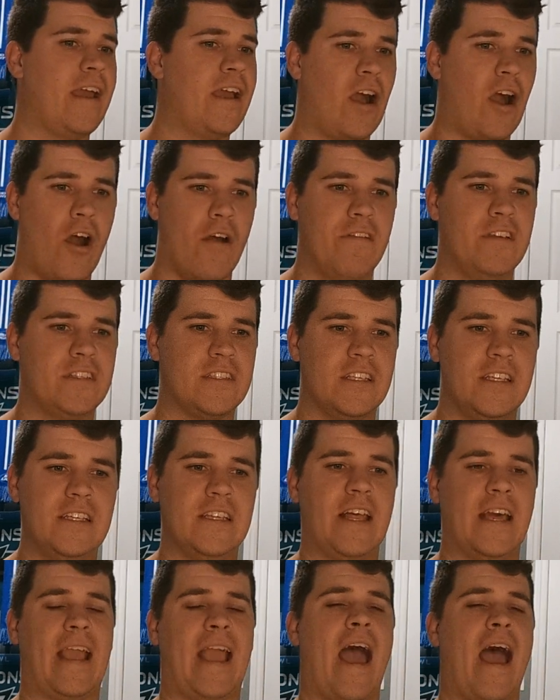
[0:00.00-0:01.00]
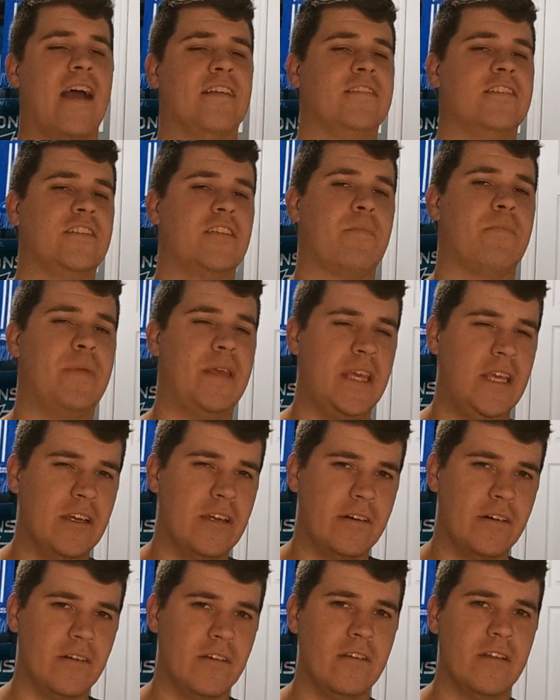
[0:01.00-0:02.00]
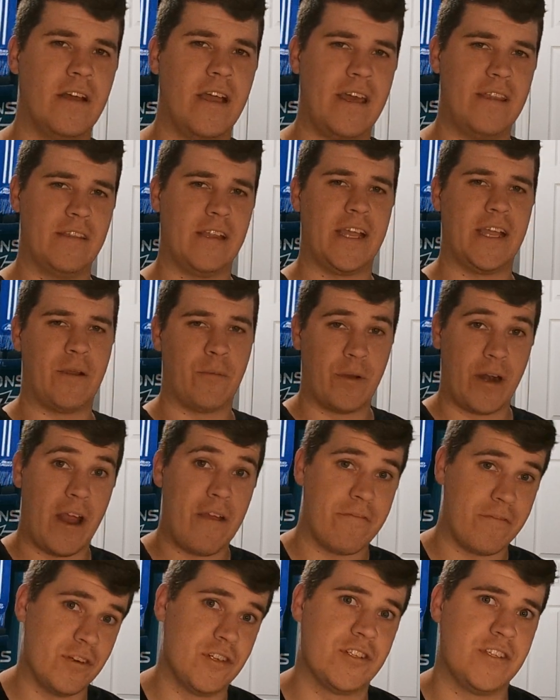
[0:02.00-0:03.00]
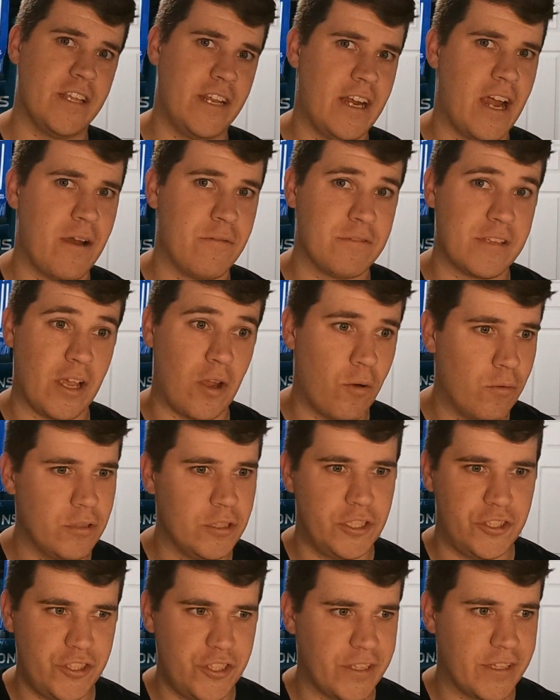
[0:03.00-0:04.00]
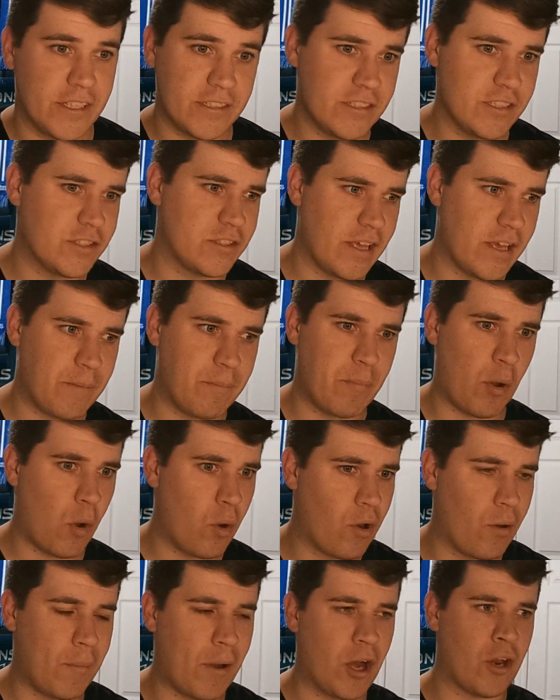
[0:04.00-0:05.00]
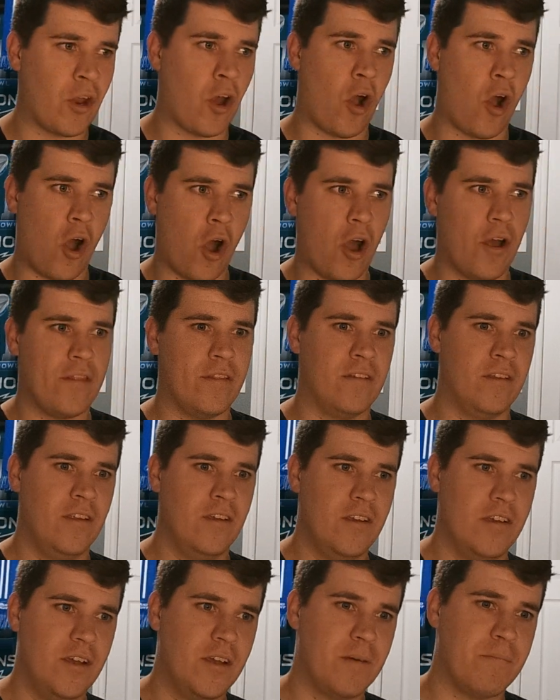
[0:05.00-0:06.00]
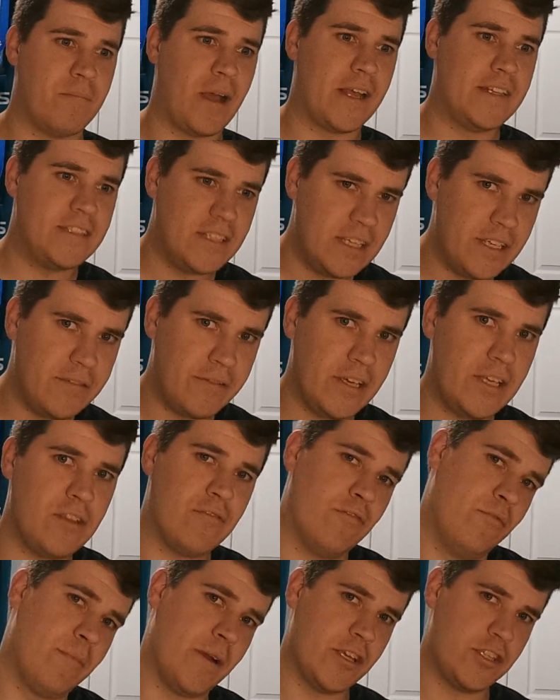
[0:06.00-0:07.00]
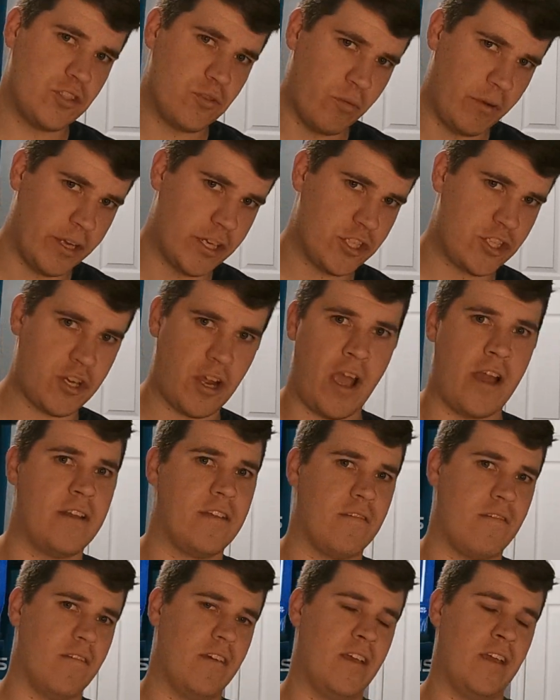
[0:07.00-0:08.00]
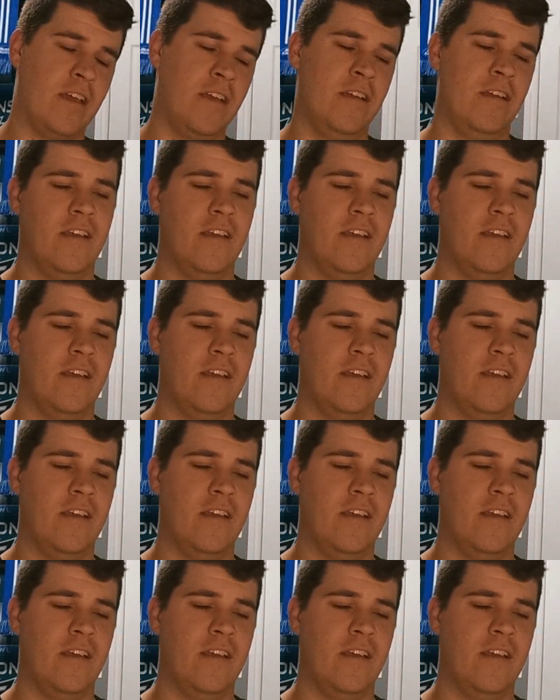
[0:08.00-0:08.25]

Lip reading: Obviously, it has its appeal, and when I first did it, I was like, holy shit, this is Pokemon on my TV through my Switch kind of thing.